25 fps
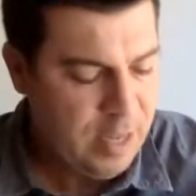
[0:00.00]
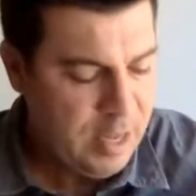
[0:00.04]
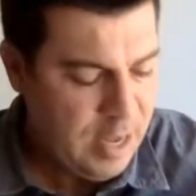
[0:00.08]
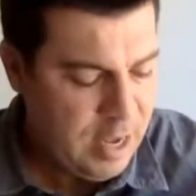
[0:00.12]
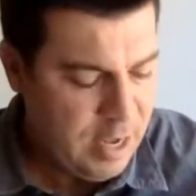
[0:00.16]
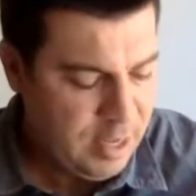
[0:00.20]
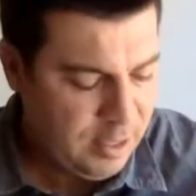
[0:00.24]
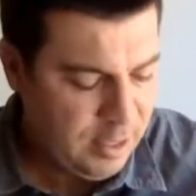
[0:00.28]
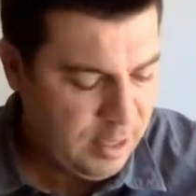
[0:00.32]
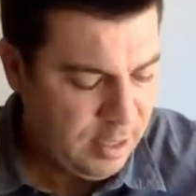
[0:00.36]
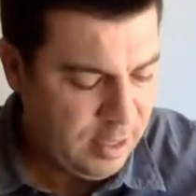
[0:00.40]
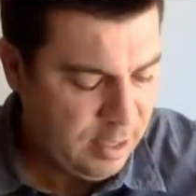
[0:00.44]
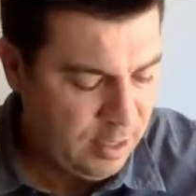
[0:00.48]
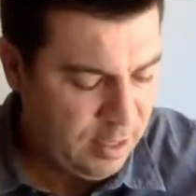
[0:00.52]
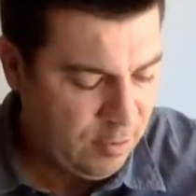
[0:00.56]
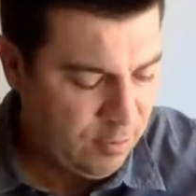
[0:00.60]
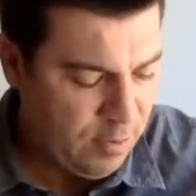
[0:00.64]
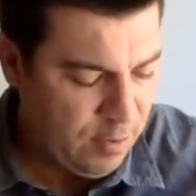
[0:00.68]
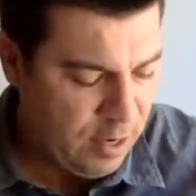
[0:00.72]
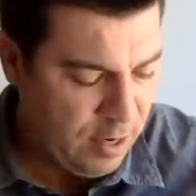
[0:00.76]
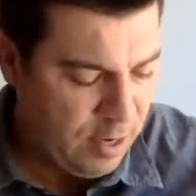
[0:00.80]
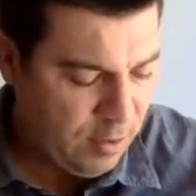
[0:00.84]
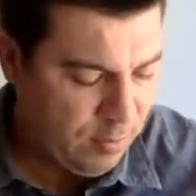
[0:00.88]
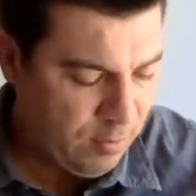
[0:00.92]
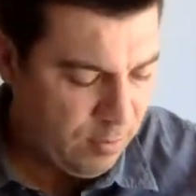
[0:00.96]
And then
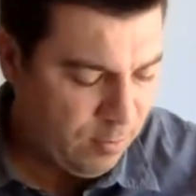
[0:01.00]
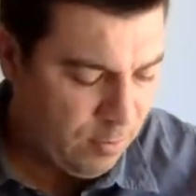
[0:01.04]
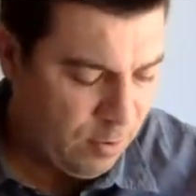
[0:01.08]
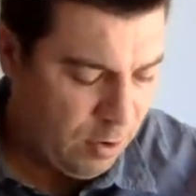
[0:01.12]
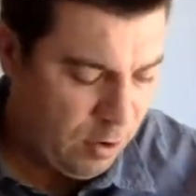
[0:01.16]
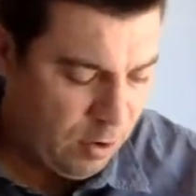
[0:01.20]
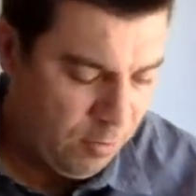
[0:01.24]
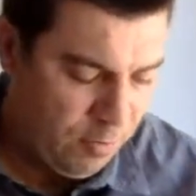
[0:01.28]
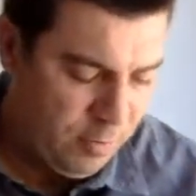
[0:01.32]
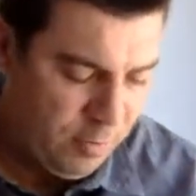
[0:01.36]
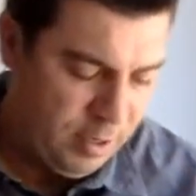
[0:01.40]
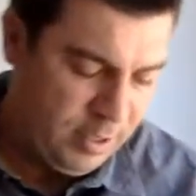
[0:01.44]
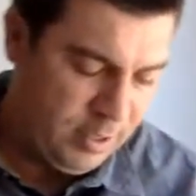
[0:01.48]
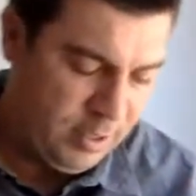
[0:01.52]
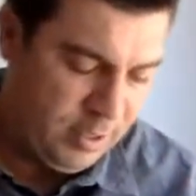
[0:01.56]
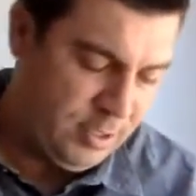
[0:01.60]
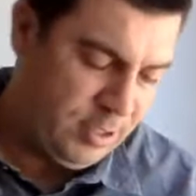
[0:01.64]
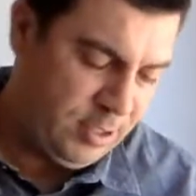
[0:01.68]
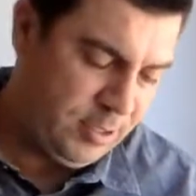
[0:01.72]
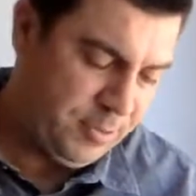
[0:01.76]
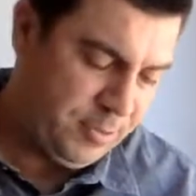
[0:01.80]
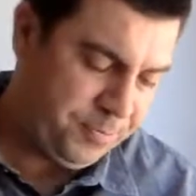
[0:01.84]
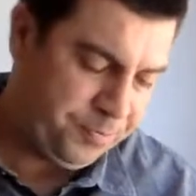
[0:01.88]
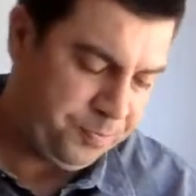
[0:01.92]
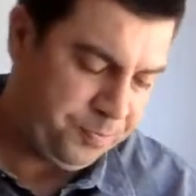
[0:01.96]
in Romans,